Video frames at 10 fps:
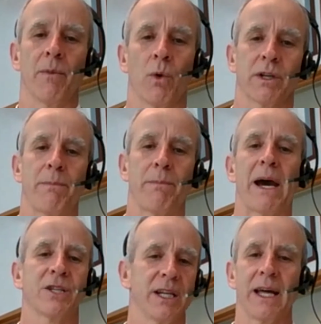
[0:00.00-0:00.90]
what
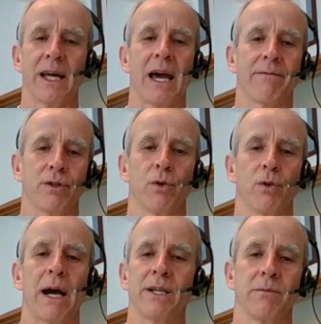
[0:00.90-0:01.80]
capacity they have to
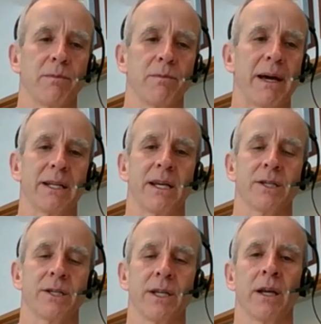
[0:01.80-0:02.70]
do asymptomatic
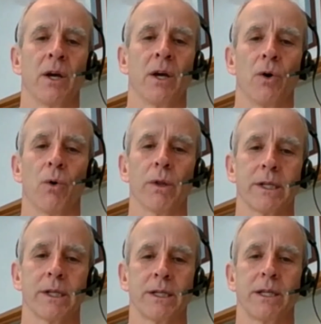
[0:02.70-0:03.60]
testing, all the
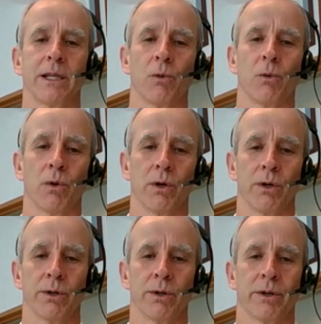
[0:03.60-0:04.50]
testing in the
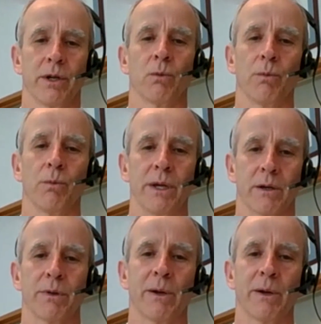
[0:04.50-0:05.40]
world will be a
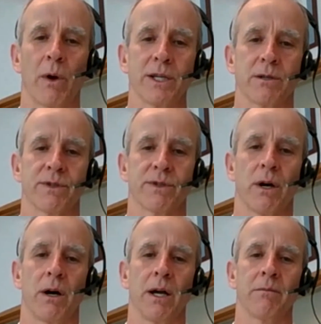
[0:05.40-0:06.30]
complete waste of
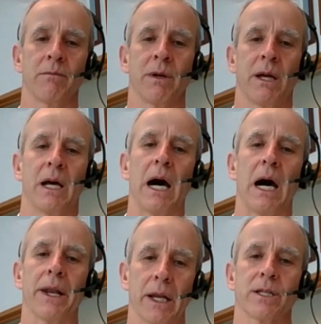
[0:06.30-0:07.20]
time
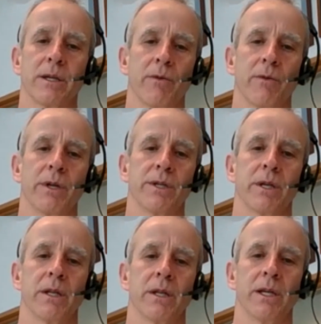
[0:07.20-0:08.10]
unless there
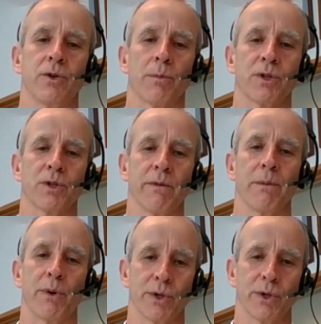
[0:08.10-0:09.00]
is the adoption of
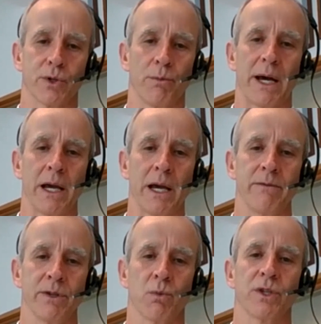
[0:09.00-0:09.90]
the personal
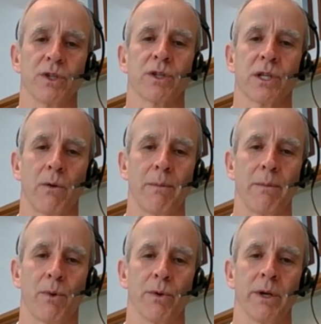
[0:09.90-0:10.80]
behaviours, which are so
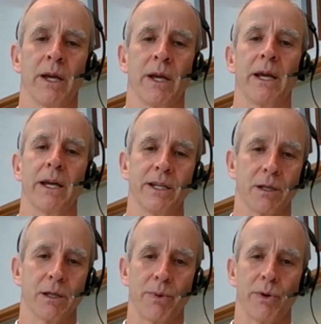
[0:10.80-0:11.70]
important. It
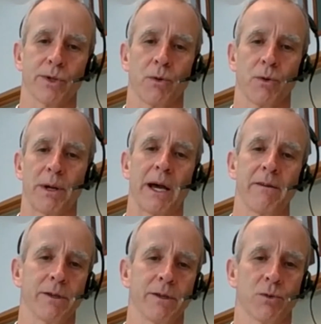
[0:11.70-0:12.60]
is the personal
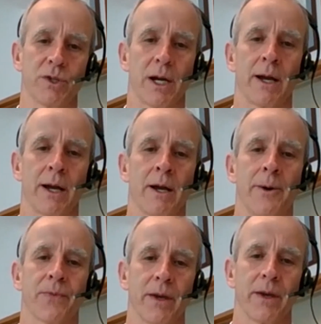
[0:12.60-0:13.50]
behaviours which are
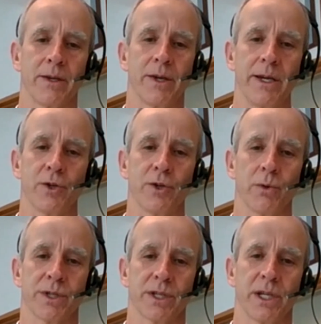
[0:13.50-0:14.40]
key to
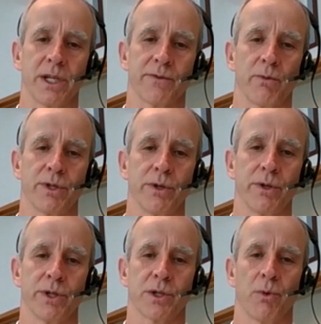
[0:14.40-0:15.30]
a successful
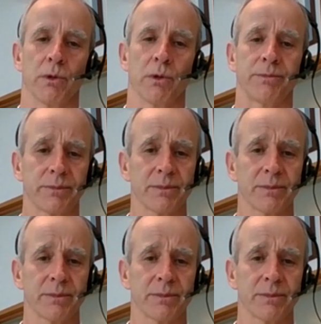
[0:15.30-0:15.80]
return to sport.